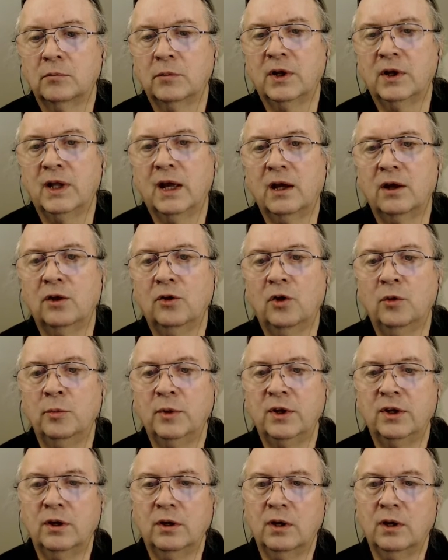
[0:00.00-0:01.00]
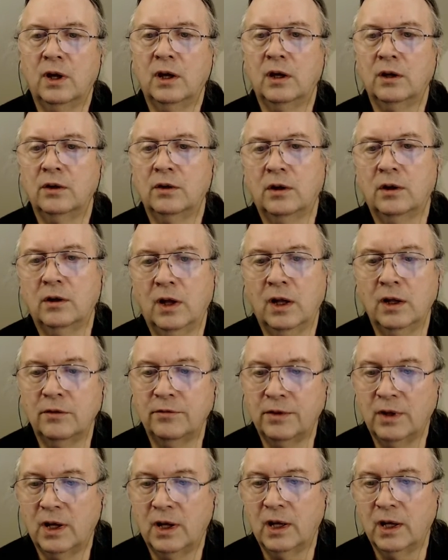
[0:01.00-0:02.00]
that can all be done on the
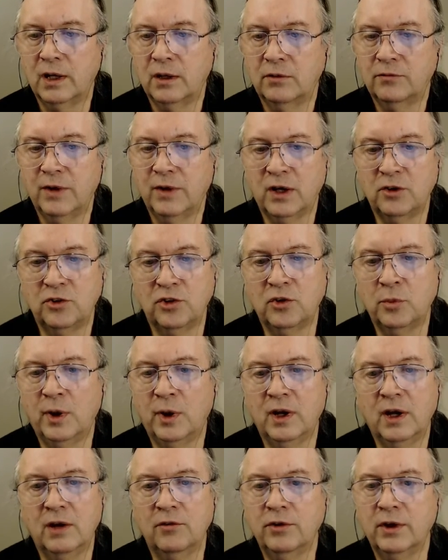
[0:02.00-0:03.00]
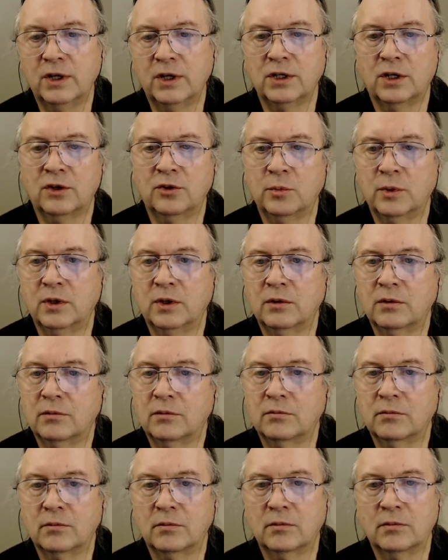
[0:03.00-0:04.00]
fly. In fact, just about every adjustment,
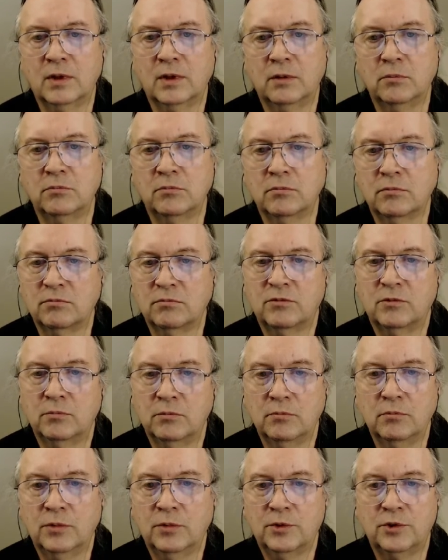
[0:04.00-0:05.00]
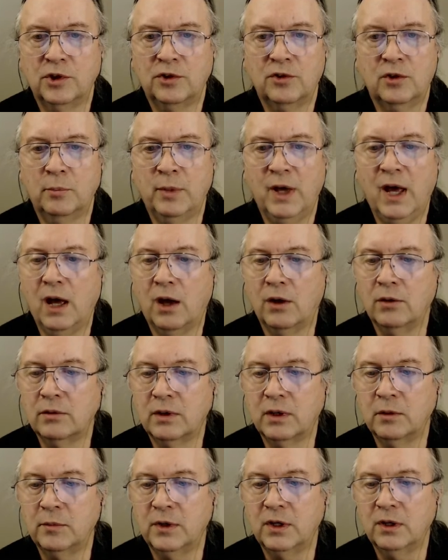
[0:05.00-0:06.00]
just about,
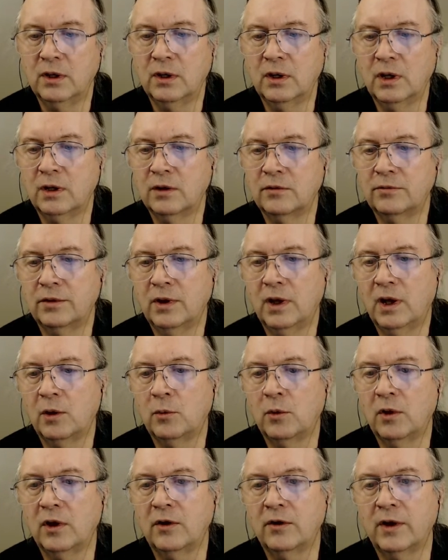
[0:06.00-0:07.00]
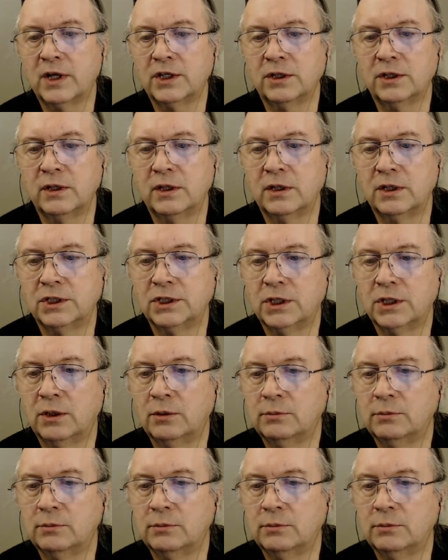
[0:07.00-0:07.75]
can be done on the fly while you're actually in a show.